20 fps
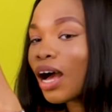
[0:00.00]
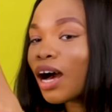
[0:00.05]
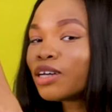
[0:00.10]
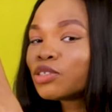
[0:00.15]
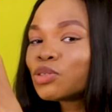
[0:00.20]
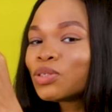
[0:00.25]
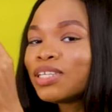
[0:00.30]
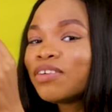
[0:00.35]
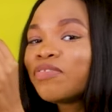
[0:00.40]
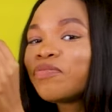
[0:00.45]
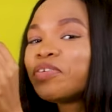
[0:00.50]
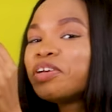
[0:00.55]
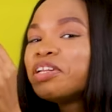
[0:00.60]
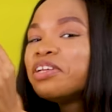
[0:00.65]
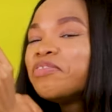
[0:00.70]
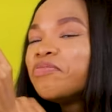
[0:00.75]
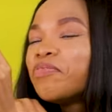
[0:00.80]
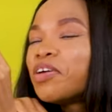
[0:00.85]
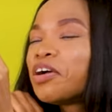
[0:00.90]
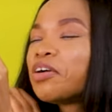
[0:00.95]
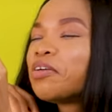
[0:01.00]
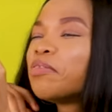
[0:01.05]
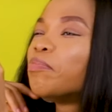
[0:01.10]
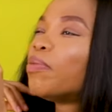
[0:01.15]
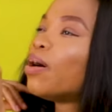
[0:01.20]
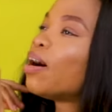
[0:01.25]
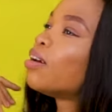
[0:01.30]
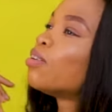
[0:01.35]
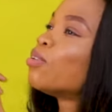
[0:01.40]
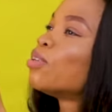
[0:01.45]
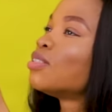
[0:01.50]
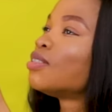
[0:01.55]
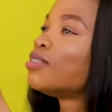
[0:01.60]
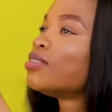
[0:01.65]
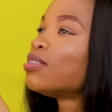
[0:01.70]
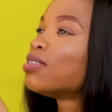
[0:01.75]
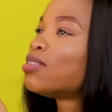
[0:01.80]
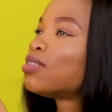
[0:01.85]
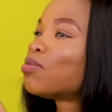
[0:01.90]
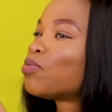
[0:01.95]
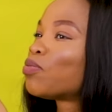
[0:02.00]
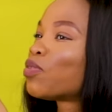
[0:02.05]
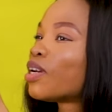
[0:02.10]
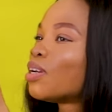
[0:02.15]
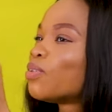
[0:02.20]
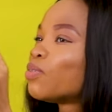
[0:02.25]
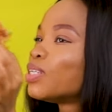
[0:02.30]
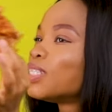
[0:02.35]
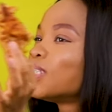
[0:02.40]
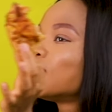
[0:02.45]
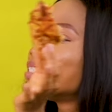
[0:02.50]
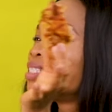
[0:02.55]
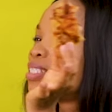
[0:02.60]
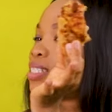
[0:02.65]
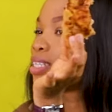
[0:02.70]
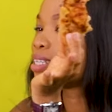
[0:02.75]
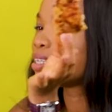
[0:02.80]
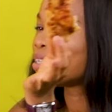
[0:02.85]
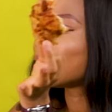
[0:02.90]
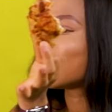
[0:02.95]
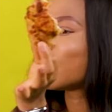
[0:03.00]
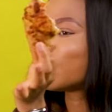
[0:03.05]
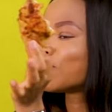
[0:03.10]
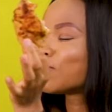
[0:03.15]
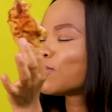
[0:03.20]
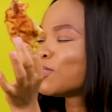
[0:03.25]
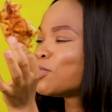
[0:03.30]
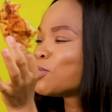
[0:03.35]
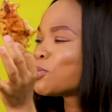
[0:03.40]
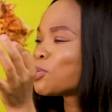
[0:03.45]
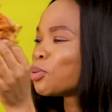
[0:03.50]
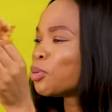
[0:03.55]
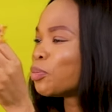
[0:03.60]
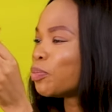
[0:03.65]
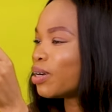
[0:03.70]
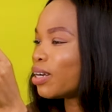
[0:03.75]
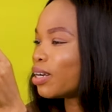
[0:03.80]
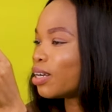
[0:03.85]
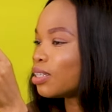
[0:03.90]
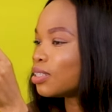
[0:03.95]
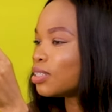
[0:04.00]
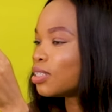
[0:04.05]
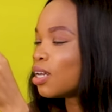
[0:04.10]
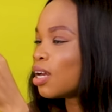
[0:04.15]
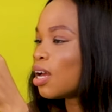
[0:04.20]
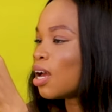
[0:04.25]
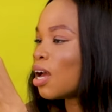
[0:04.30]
I was really feeling very bad on this very day. I was feeling so bad,